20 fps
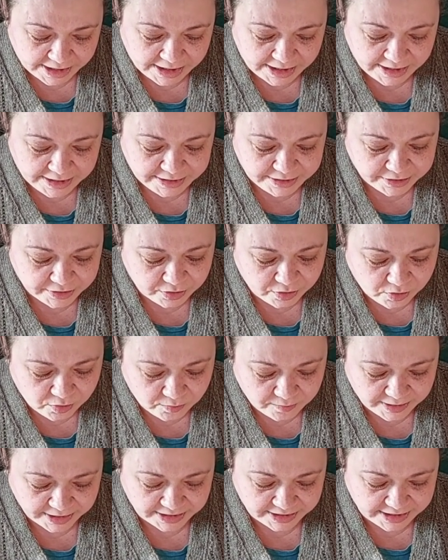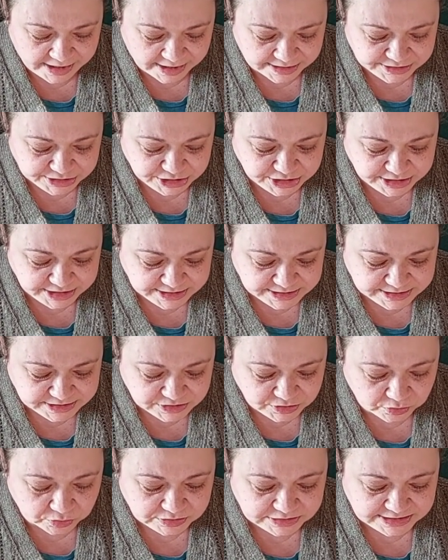and oh my god, she is
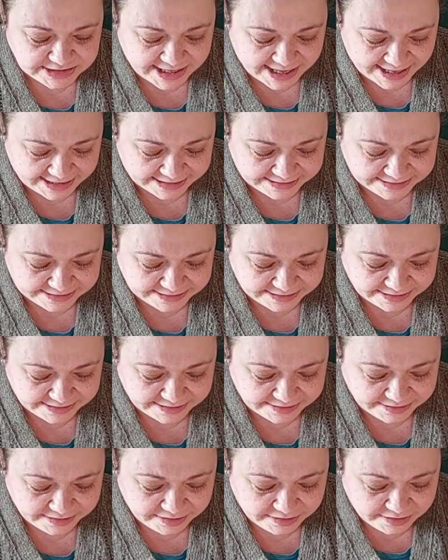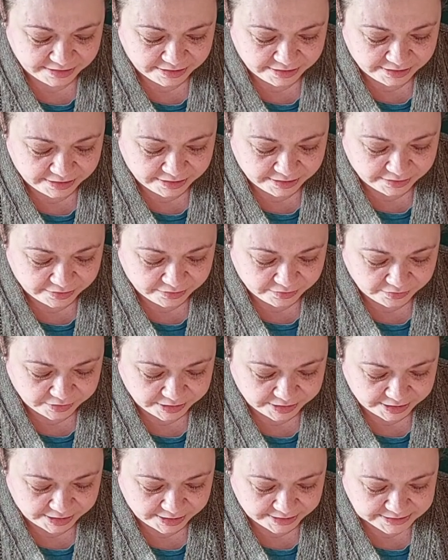so talented.
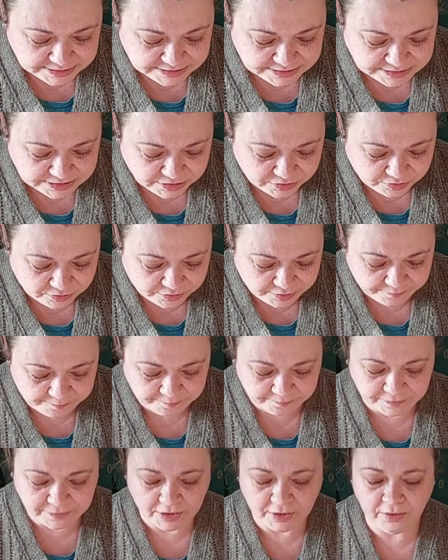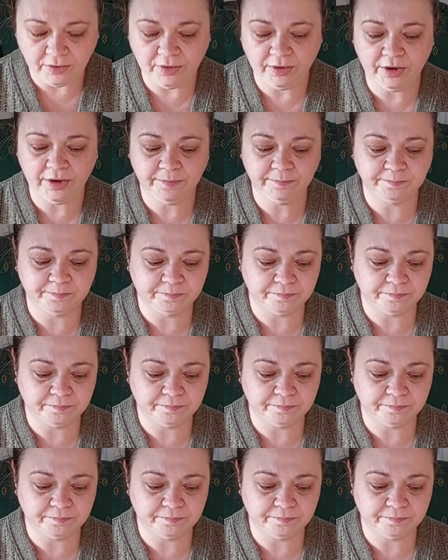Okay, so her